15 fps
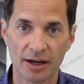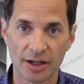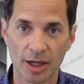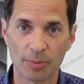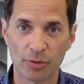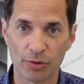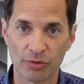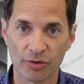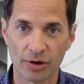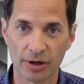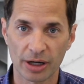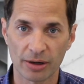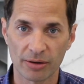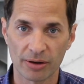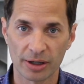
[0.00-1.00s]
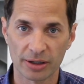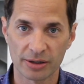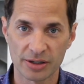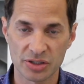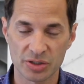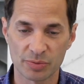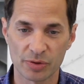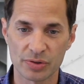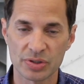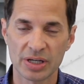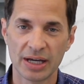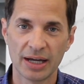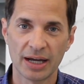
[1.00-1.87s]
a number of our airline customers,